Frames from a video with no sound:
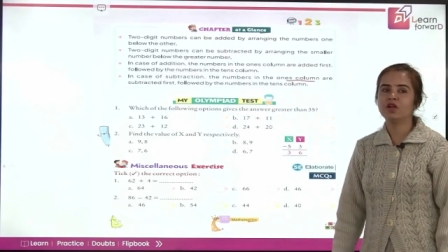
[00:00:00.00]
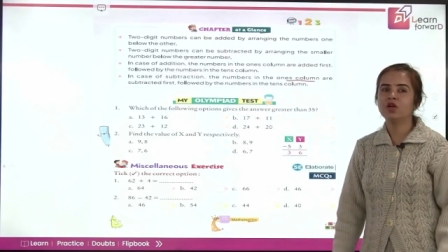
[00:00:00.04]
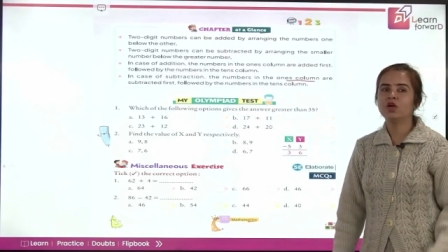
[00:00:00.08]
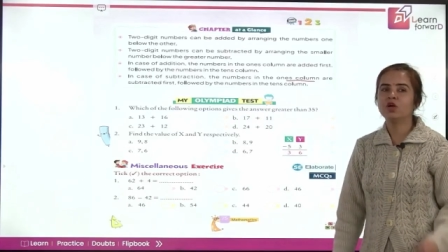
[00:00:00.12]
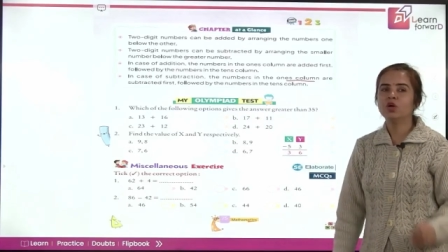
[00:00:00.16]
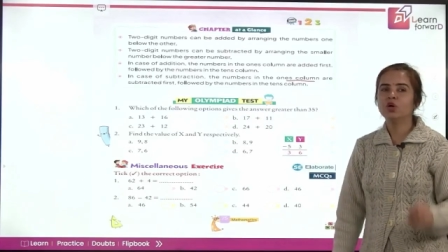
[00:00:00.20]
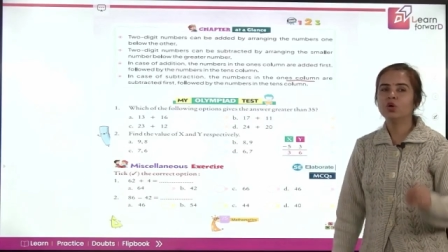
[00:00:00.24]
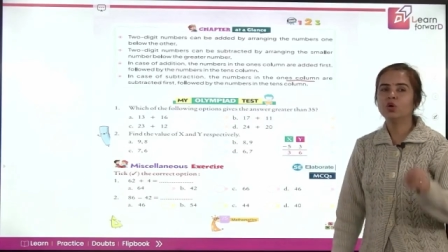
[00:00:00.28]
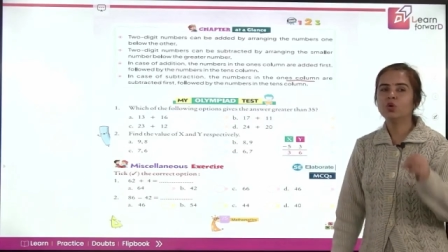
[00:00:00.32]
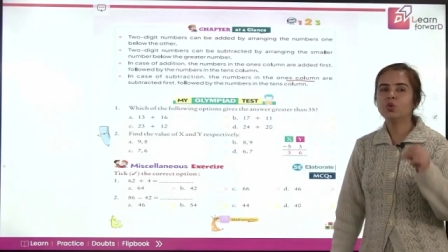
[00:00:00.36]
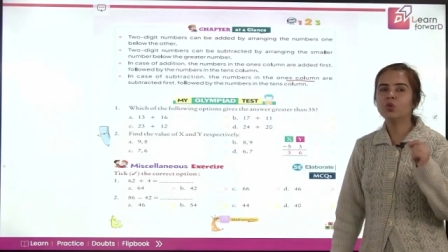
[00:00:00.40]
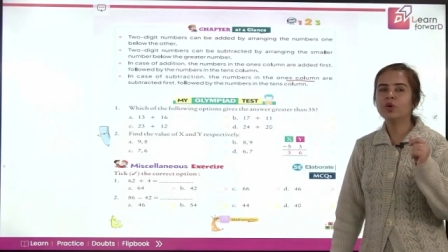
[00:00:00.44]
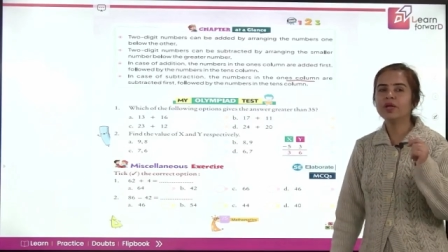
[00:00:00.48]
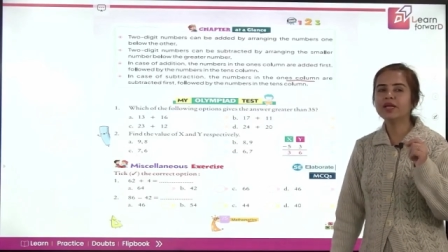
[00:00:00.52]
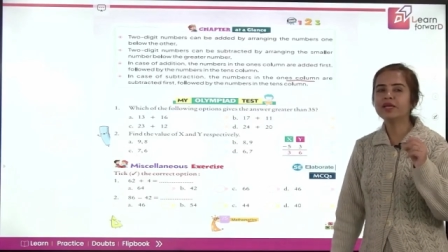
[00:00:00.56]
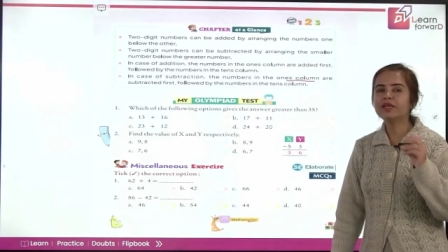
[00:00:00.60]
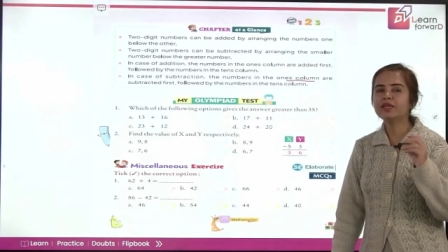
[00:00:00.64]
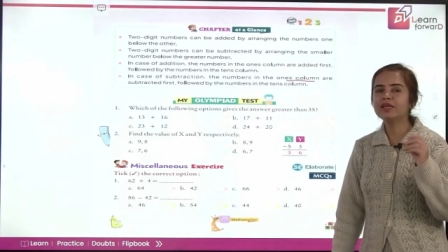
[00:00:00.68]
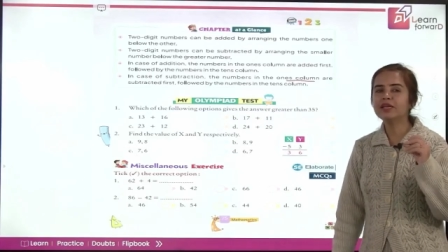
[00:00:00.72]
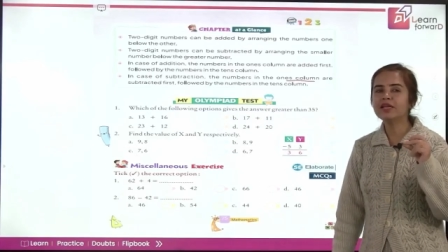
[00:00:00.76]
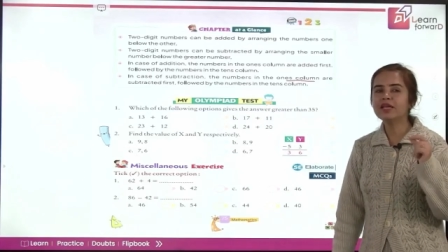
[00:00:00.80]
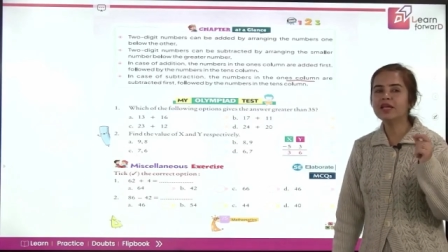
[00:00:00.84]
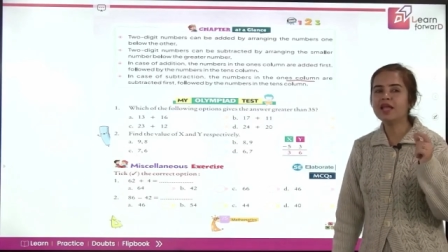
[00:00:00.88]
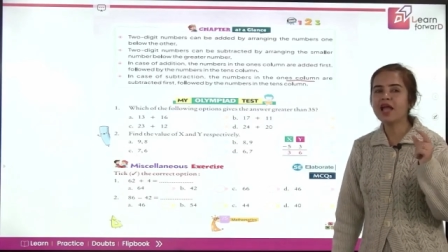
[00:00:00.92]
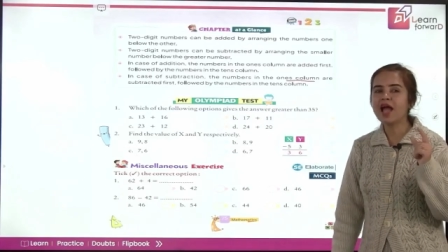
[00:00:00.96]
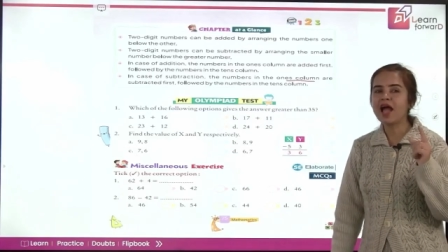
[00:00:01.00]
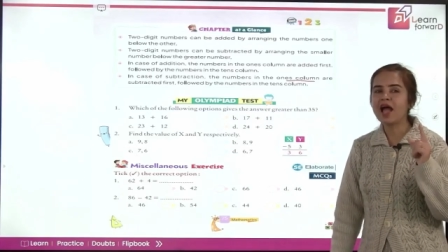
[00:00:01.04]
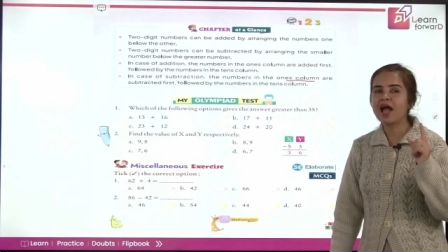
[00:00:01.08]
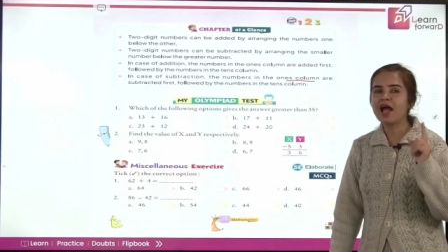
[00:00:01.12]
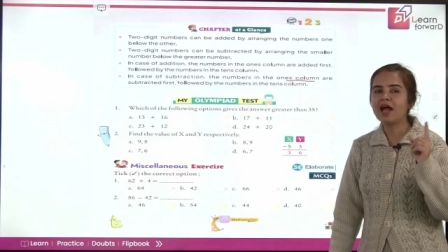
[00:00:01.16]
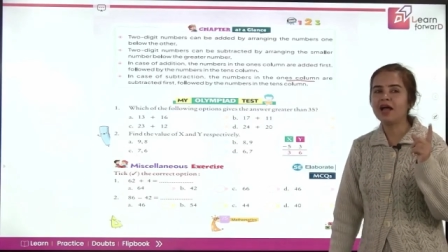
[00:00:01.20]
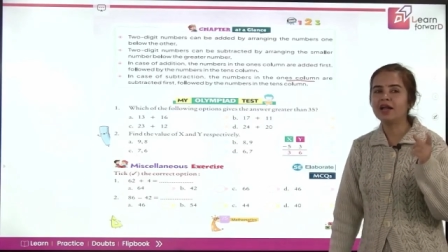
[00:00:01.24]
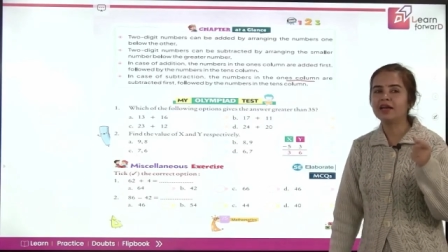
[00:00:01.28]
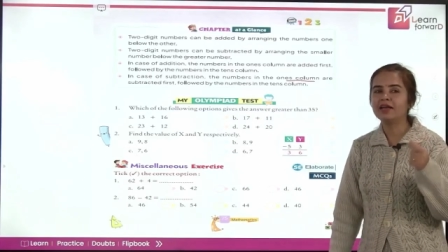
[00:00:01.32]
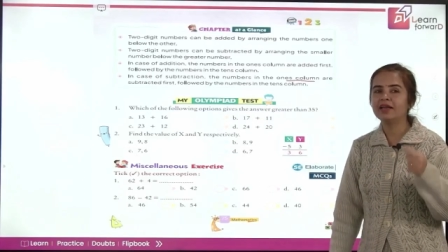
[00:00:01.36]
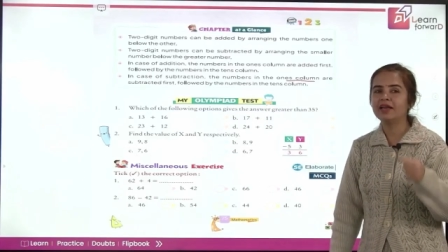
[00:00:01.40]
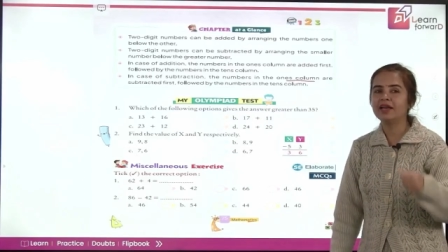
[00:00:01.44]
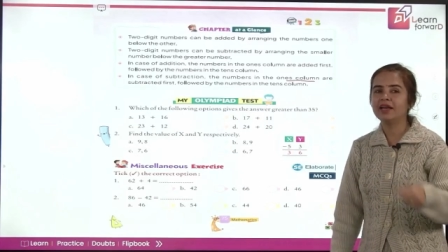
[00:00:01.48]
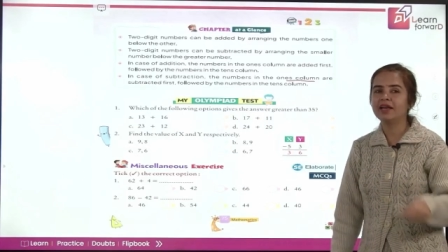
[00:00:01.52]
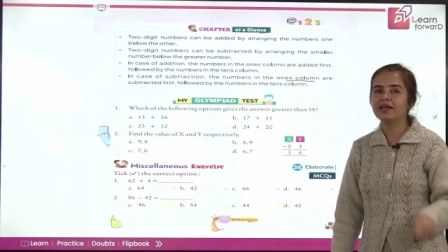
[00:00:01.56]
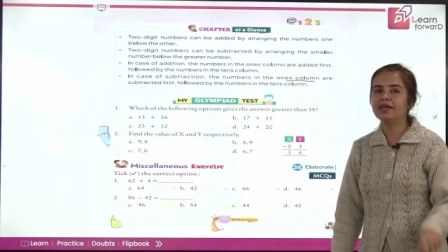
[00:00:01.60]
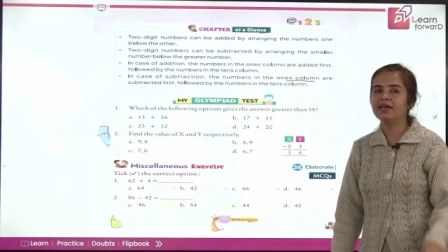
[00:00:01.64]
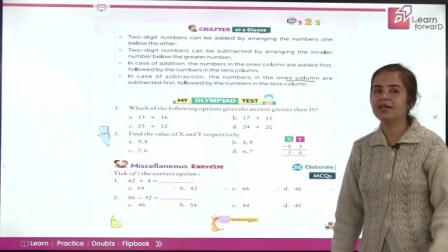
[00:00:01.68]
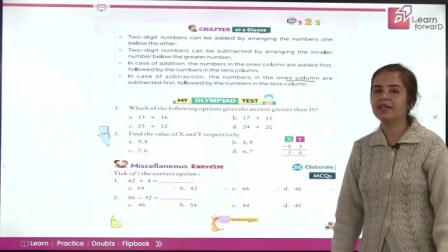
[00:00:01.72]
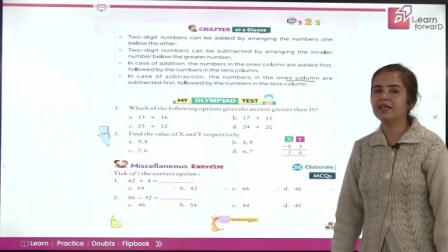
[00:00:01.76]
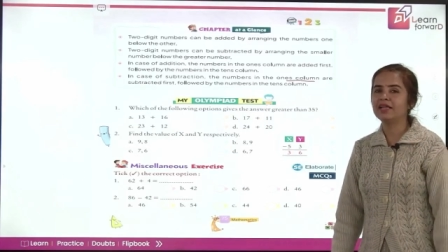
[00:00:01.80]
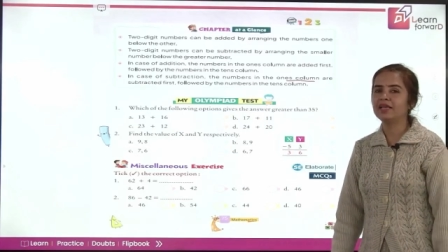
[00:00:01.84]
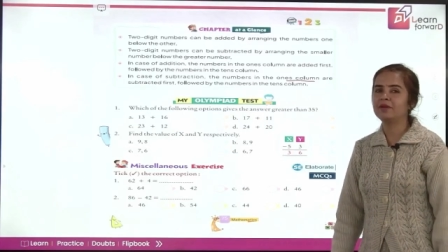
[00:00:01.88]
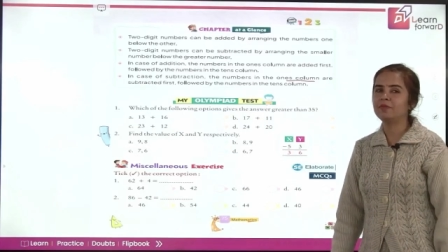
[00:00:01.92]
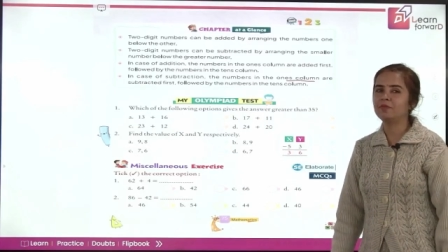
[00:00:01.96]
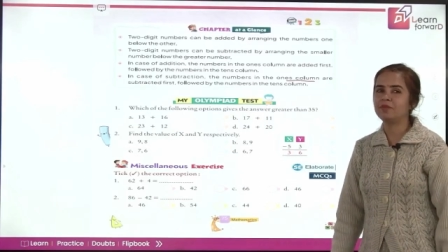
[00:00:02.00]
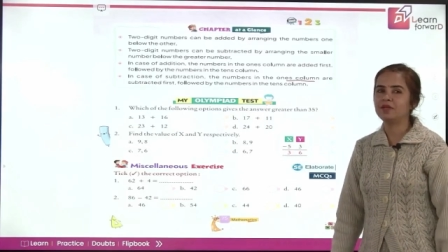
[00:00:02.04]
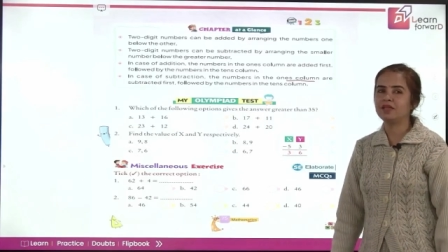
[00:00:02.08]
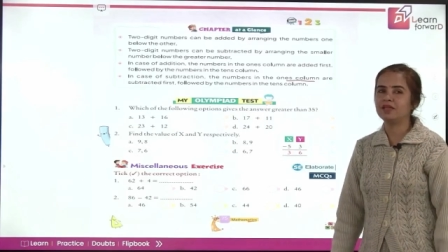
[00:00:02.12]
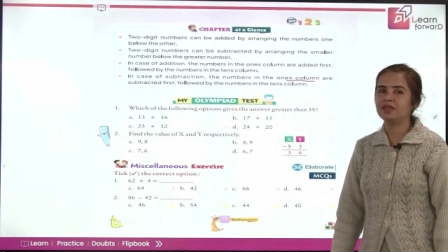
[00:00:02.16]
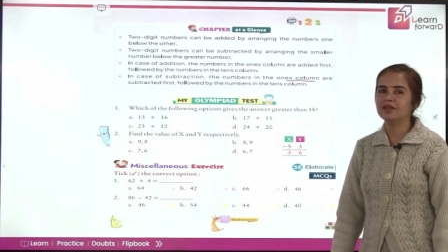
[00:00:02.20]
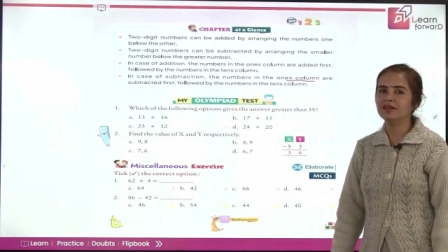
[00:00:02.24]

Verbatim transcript: Quickly add and tell me.